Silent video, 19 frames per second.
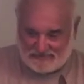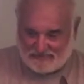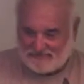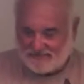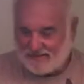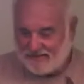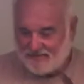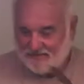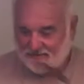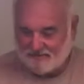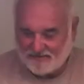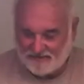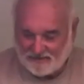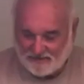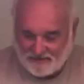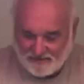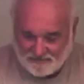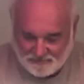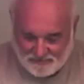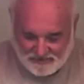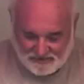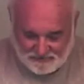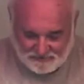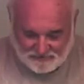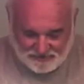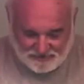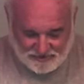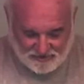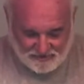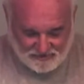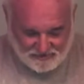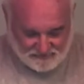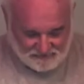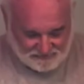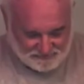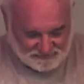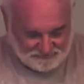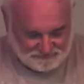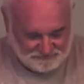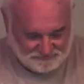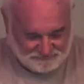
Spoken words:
That nail doesn't like me, I'm going to try another one.